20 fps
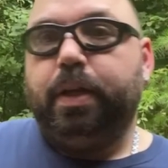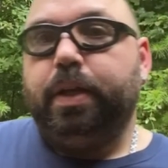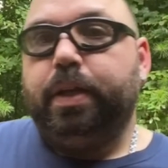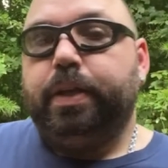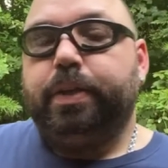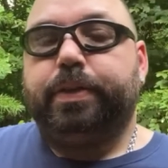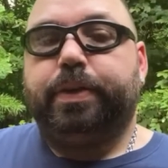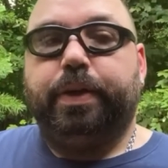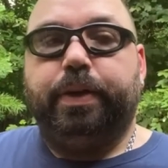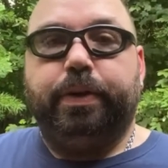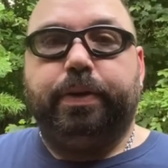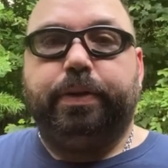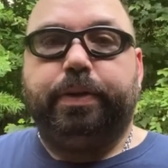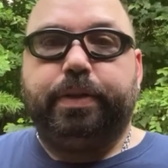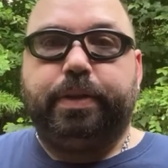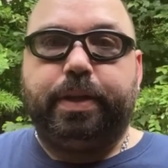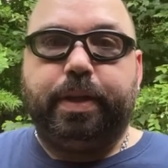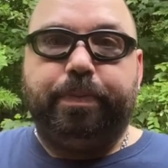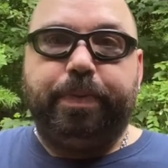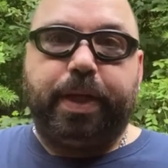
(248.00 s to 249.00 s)
So
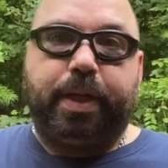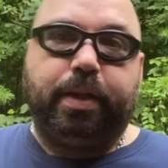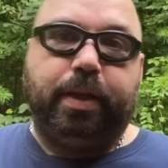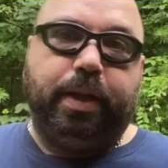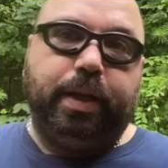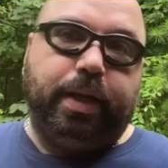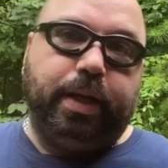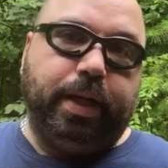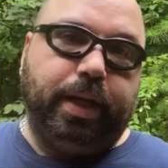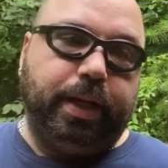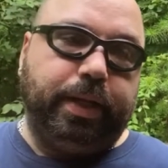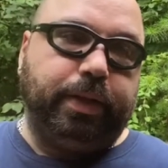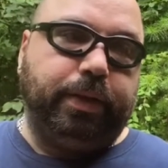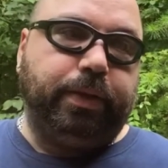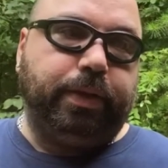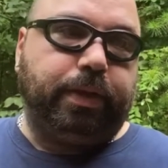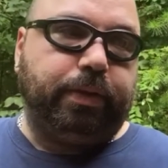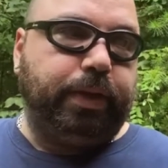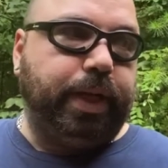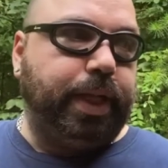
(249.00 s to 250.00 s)
typically I
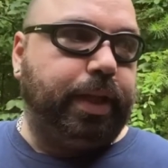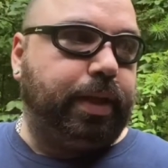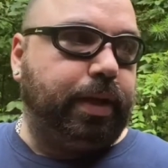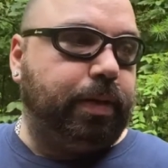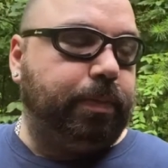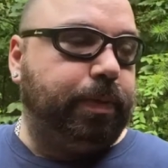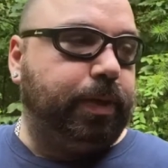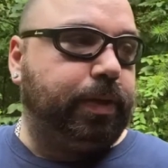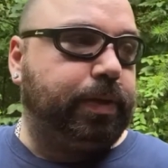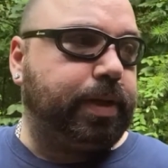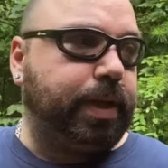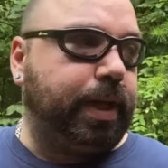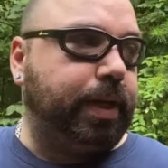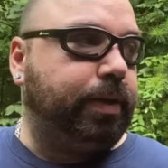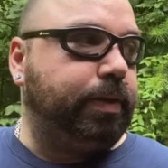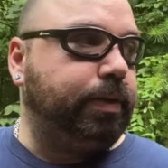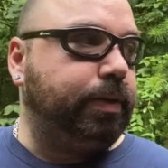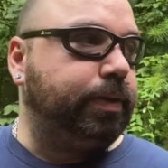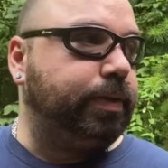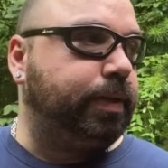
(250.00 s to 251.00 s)
do three thermal
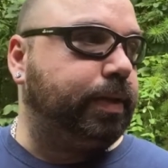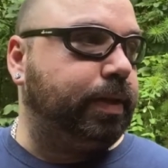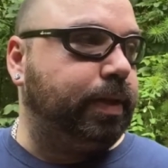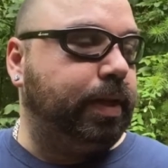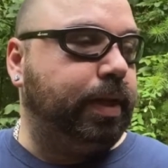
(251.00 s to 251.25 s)
cycles.